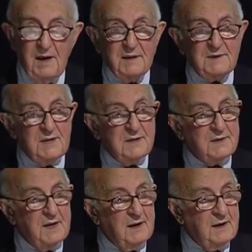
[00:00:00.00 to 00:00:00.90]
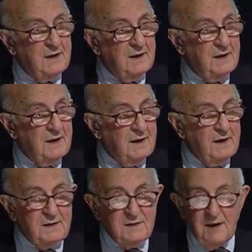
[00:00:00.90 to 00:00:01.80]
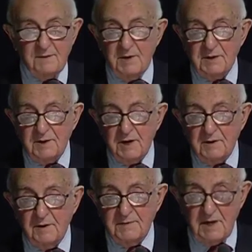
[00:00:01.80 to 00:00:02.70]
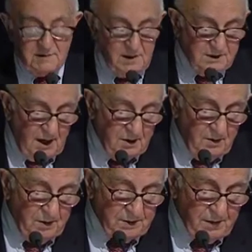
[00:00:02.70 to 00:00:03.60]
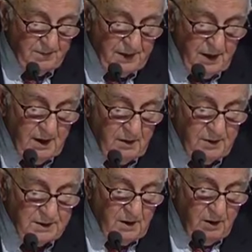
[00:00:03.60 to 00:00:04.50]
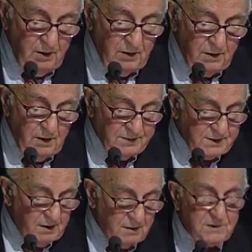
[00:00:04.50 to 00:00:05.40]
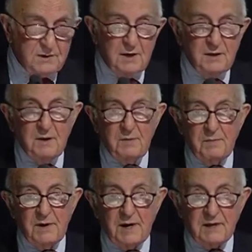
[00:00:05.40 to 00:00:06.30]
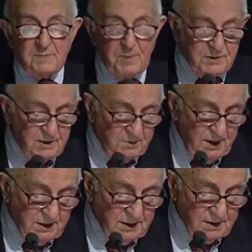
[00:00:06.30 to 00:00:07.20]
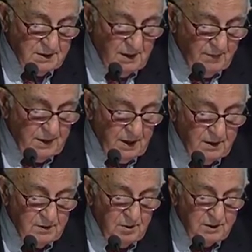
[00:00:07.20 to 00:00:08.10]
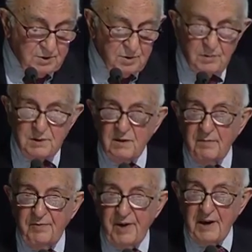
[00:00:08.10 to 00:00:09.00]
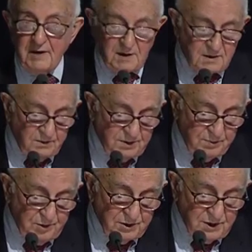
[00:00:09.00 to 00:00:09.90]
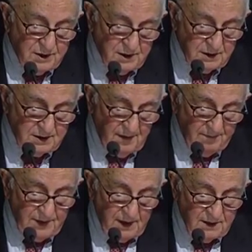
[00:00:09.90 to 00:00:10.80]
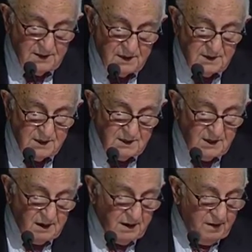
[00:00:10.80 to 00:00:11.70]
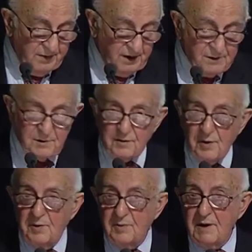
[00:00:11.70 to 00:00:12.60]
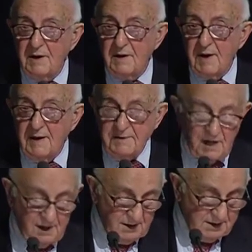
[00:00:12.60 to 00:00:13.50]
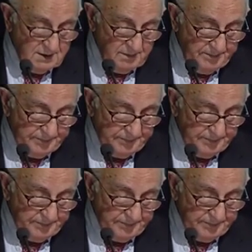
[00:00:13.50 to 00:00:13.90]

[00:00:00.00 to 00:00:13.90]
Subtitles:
assisting in the administration of justice, unquote, with all of the considerable responsibilities to ensure the fairness of the proceedings that this significant role entails.